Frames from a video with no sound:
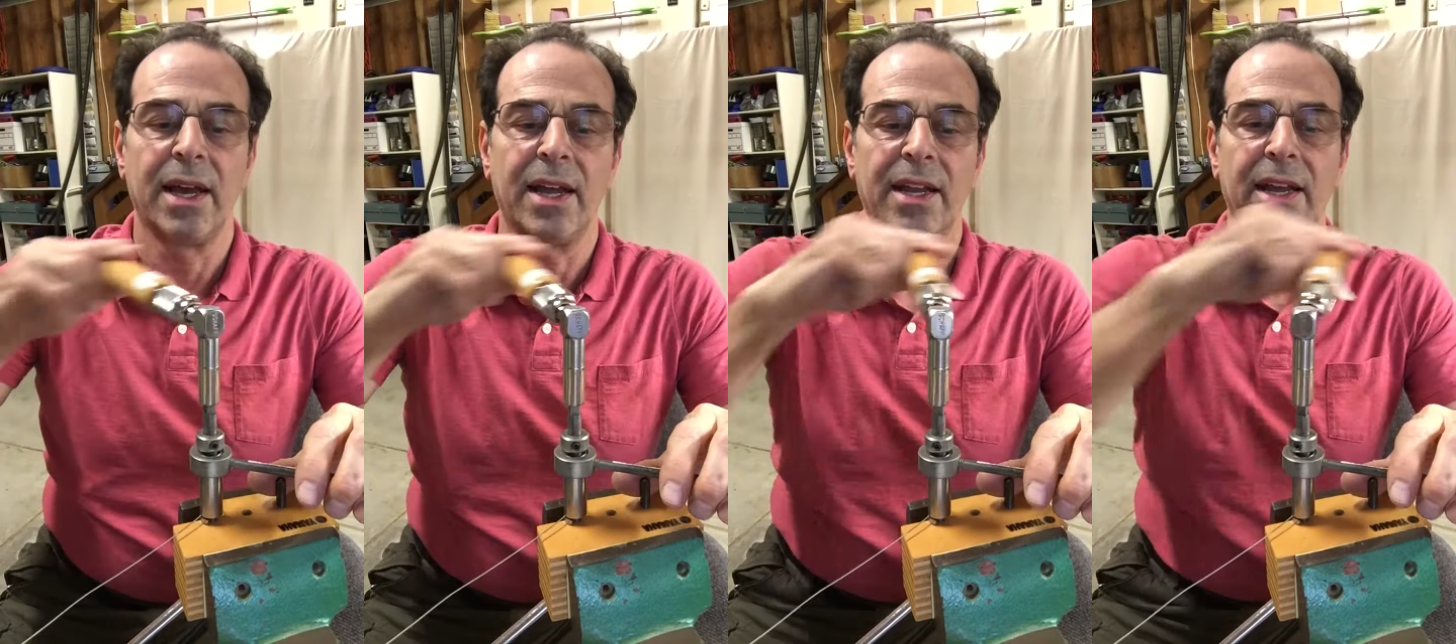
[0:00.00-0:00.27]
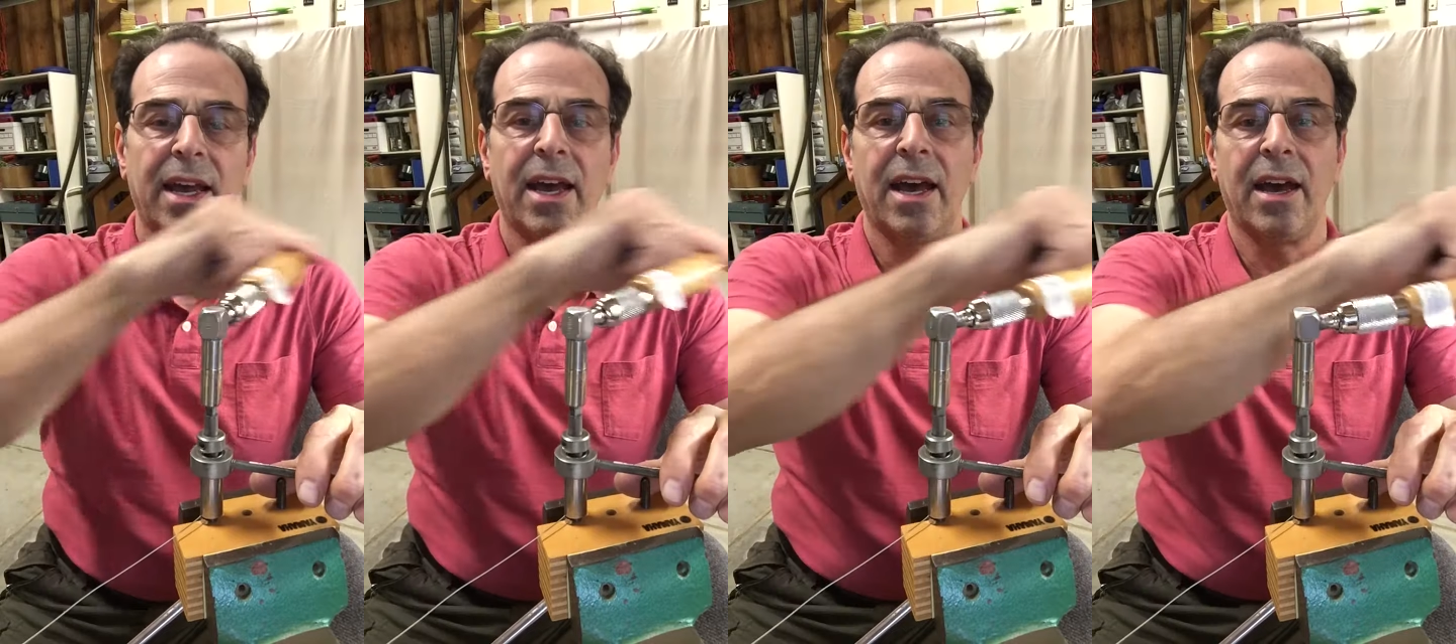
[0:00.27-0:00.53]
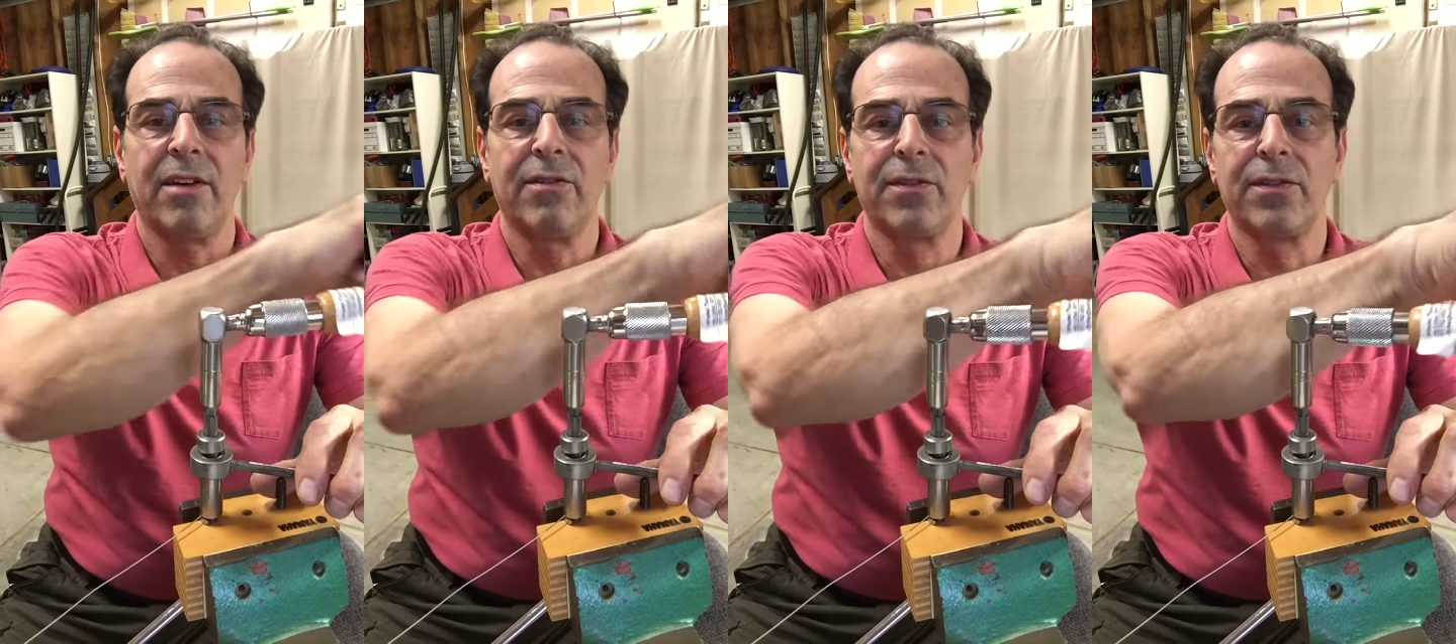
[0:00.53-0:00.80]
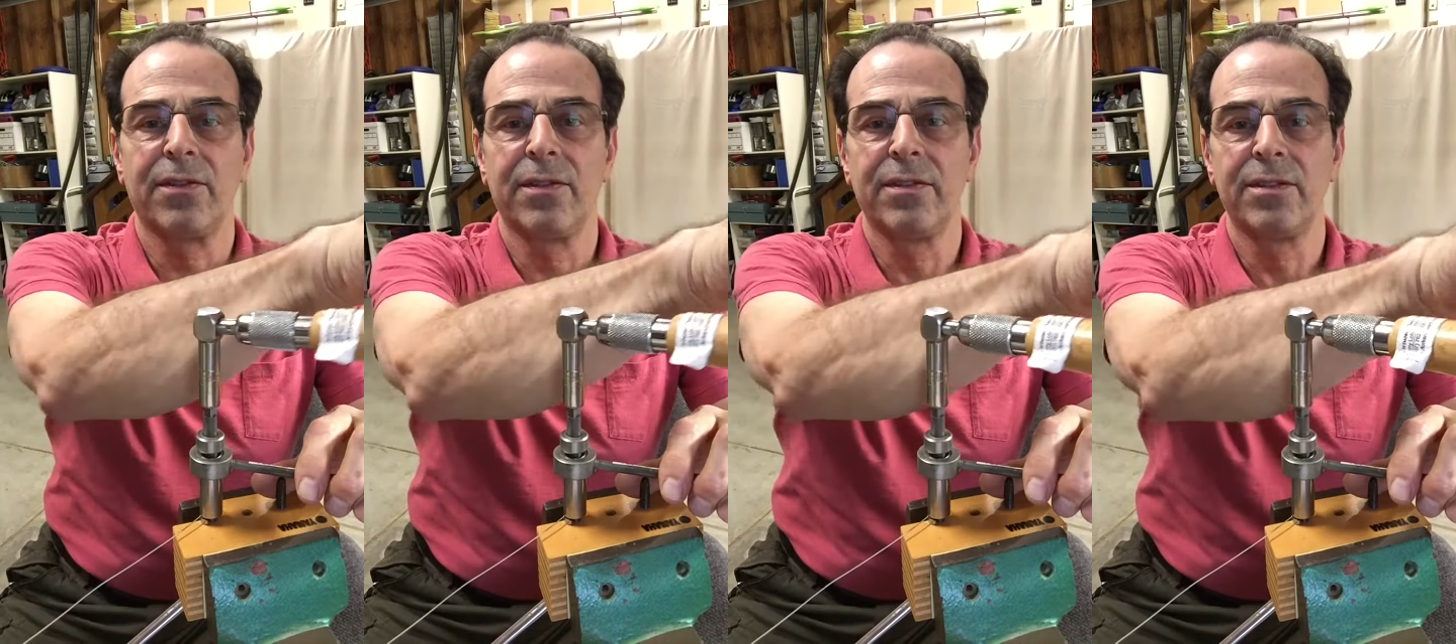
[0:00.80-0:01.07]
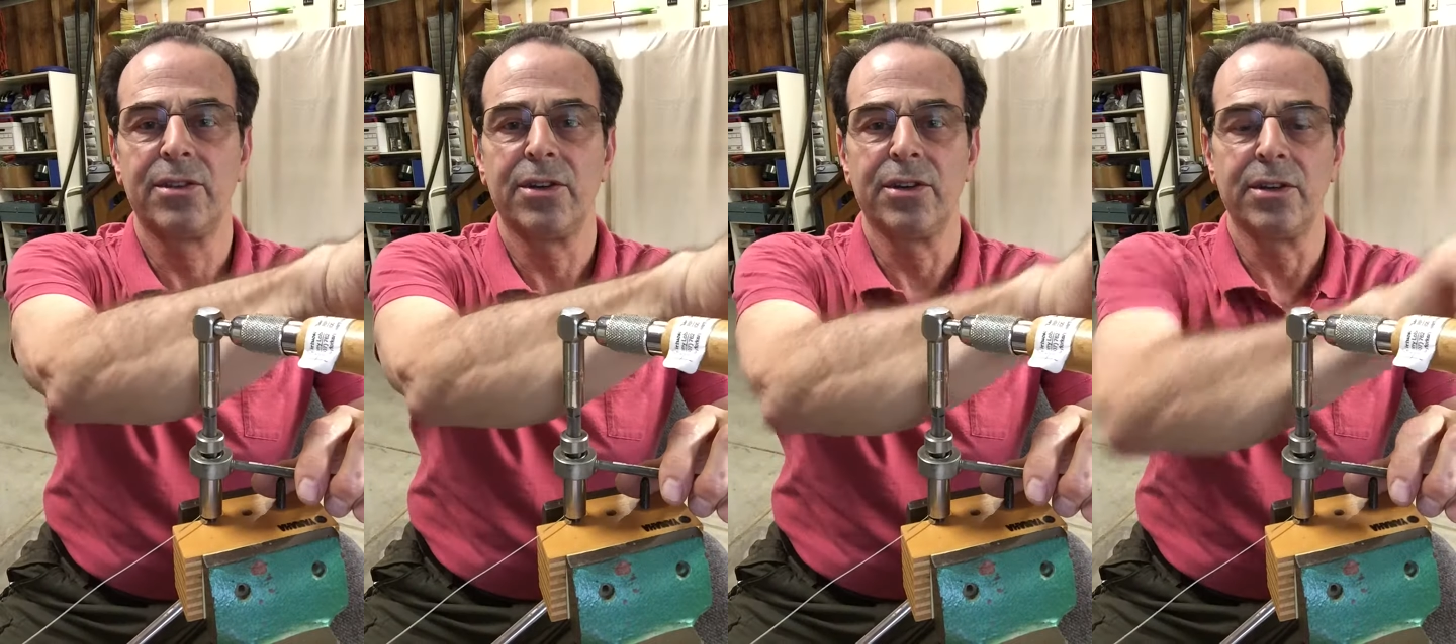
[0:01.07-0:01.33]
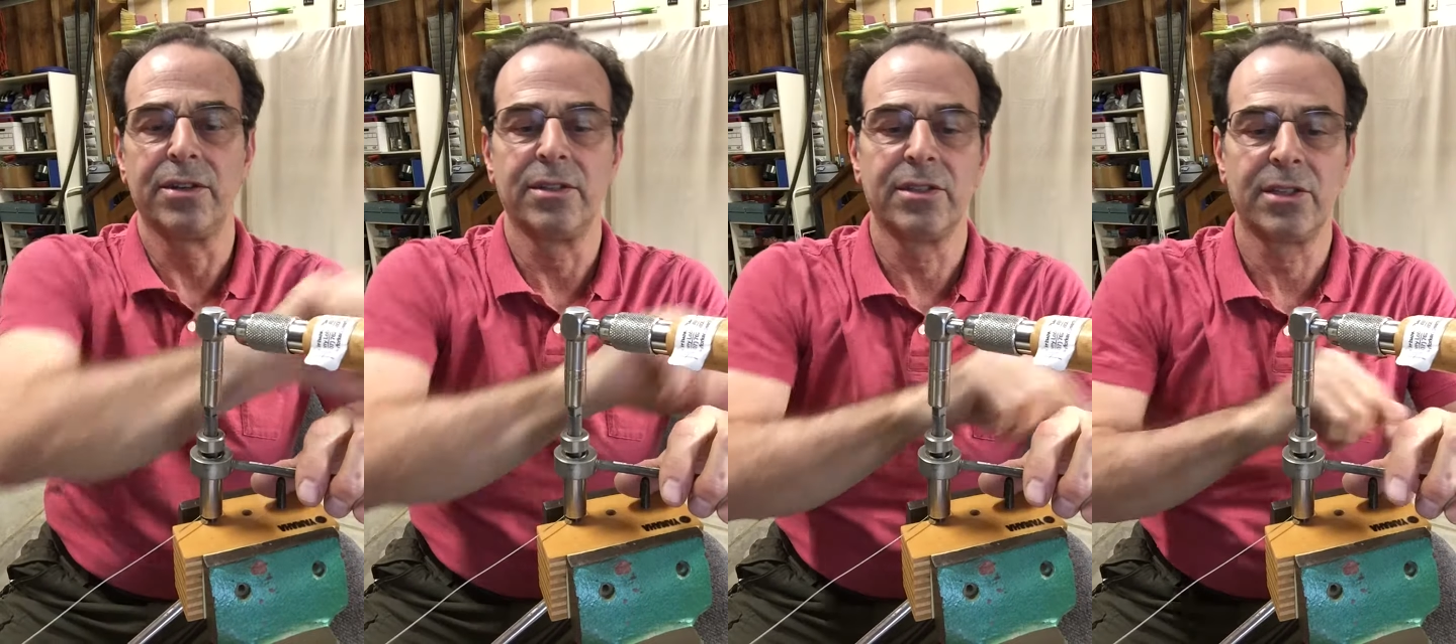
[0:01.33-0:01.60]
and a half
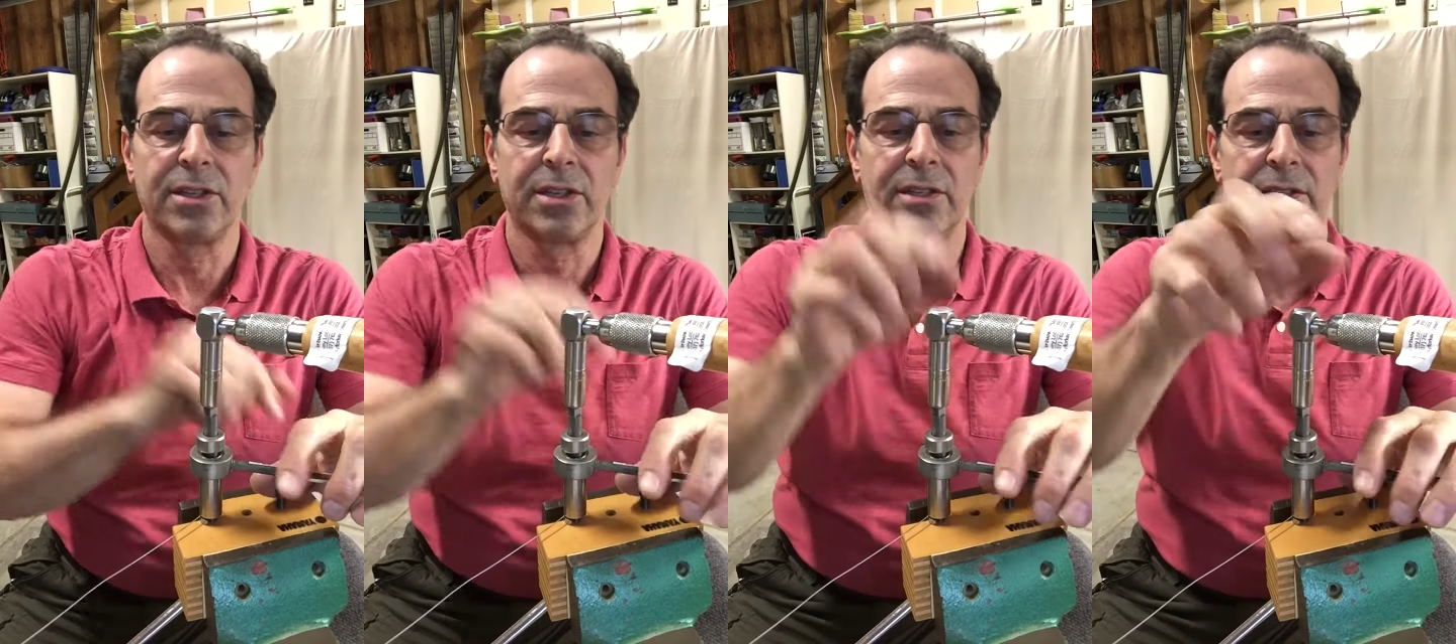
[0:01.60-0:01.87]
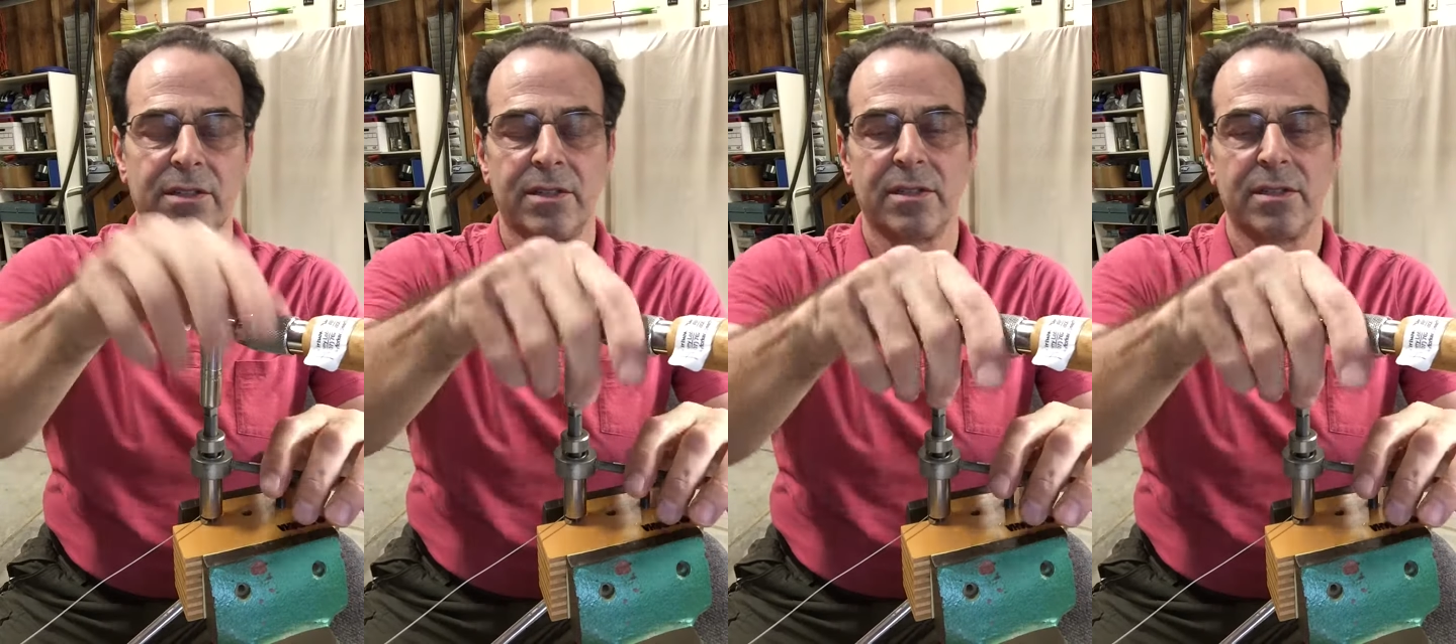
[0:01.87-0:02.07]
turns.